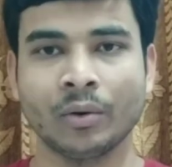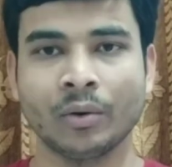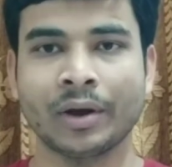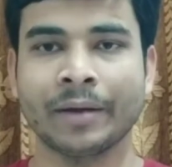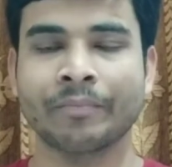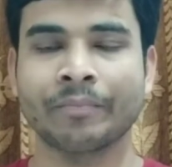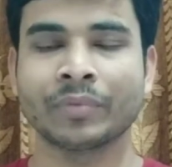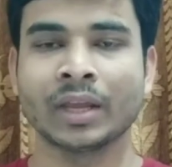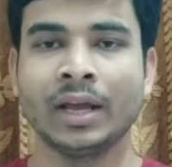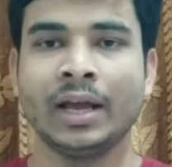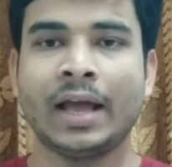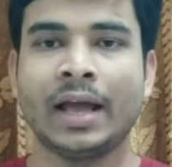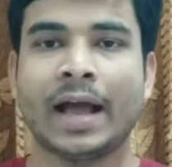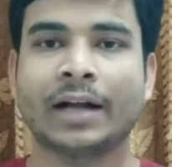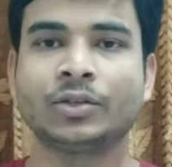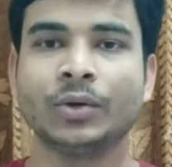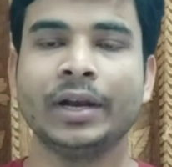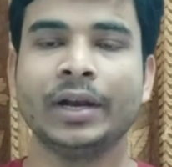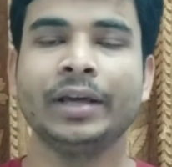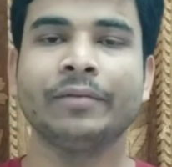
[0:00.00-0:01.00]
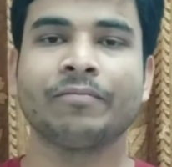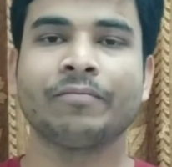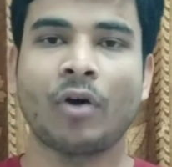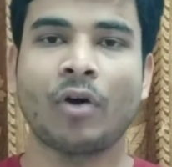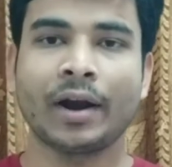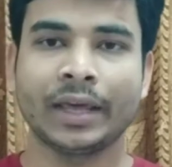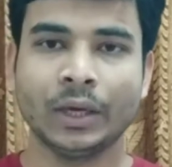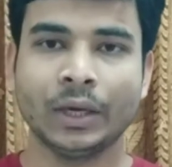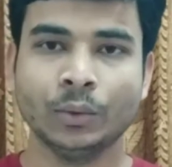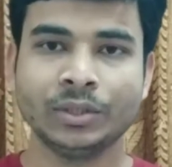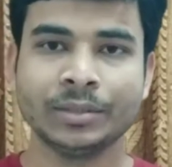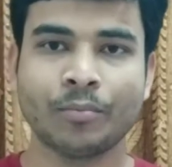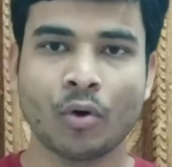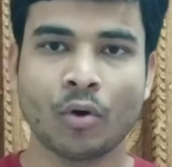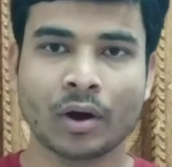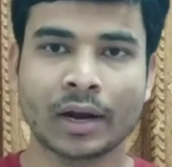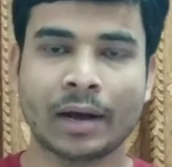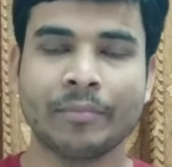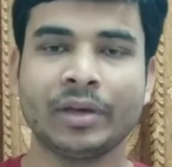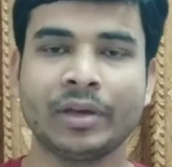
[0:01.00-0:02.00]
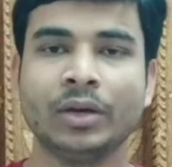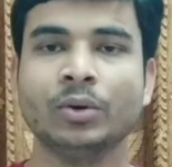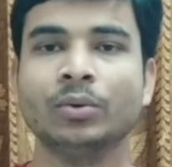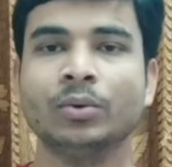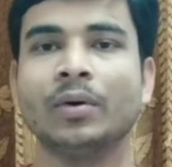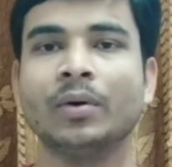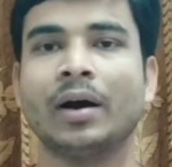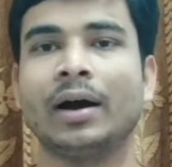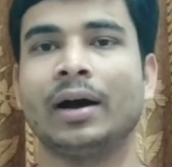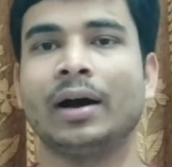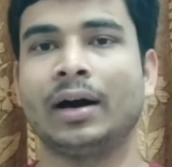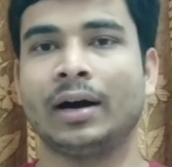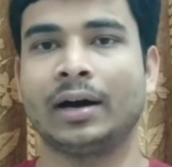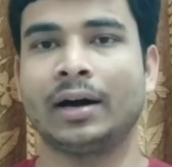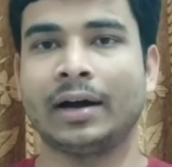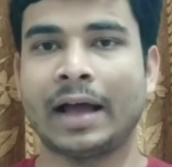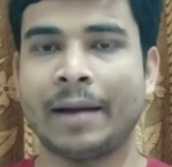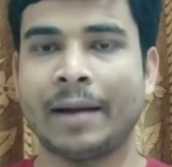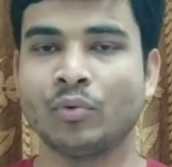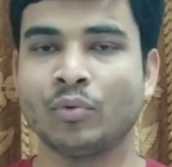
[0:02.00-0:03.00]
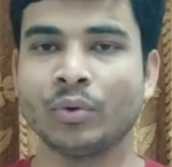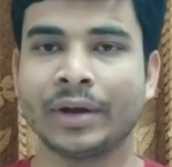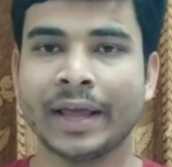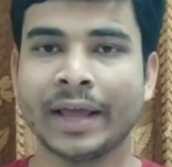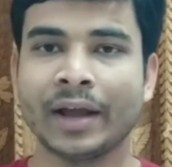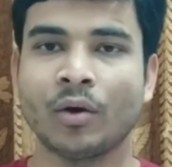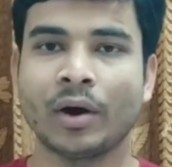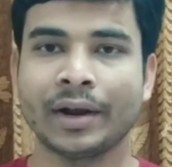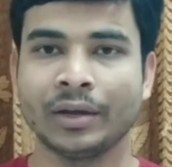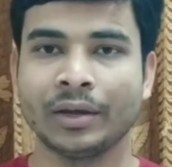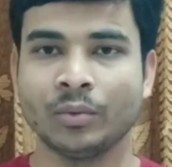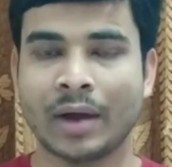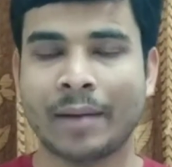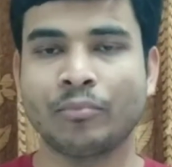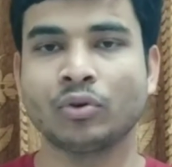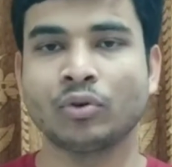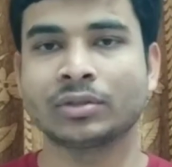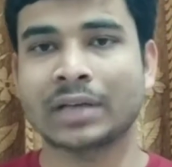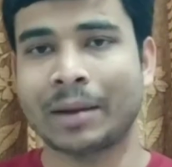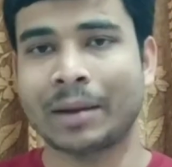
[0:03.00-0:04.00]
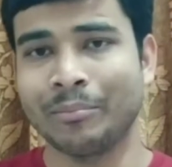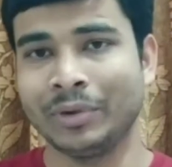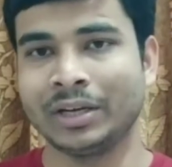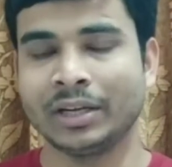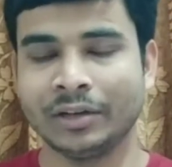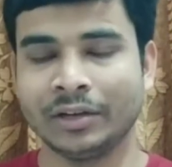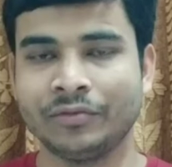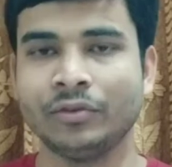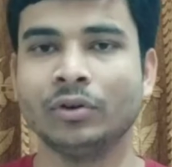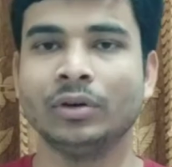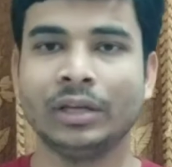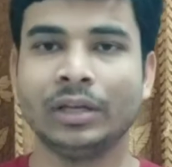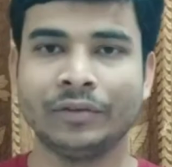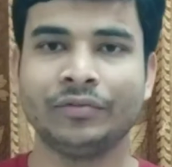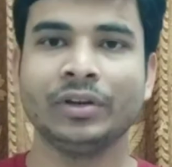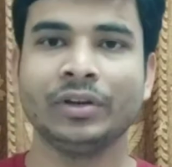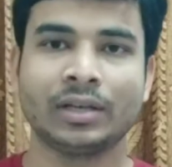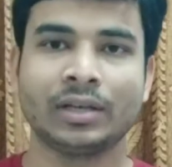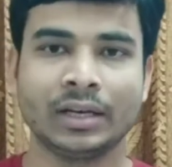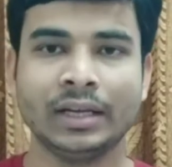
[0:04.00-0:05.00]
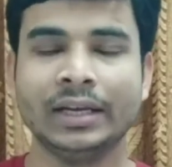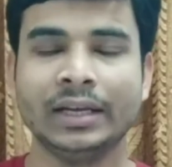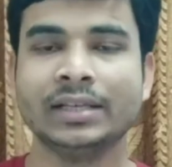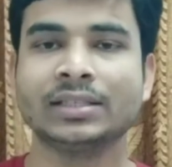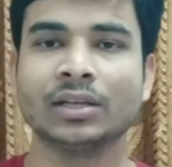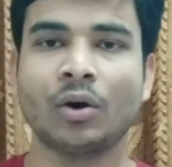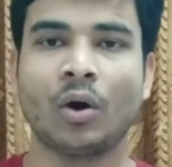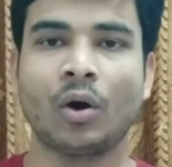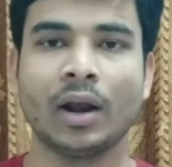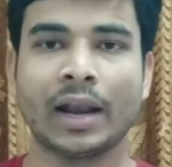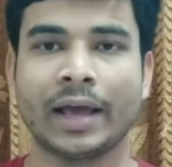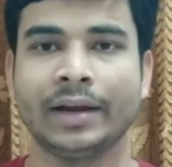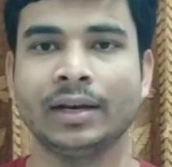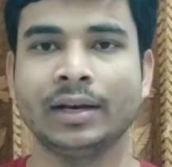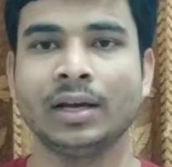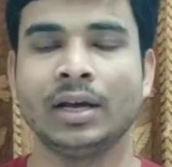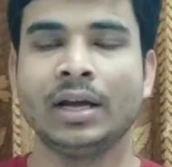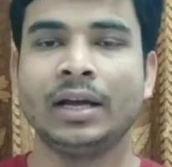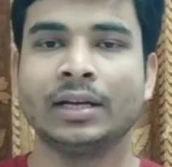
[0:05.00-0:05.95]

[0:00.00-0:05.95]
Okay, actually for U G program, you uh, have to take or you have to submit if you if it is online.